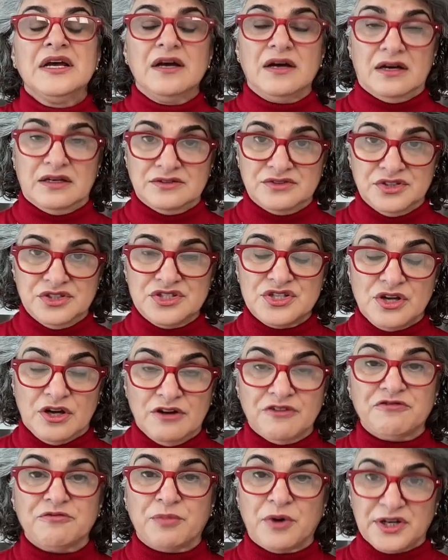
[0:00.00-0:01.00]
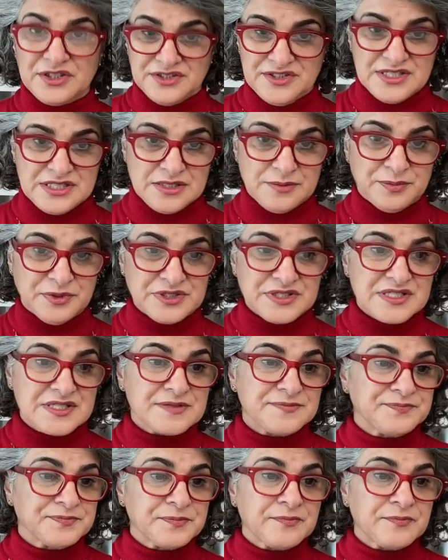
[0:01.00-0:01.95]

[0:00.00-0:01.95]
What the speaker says: hundreds of participants.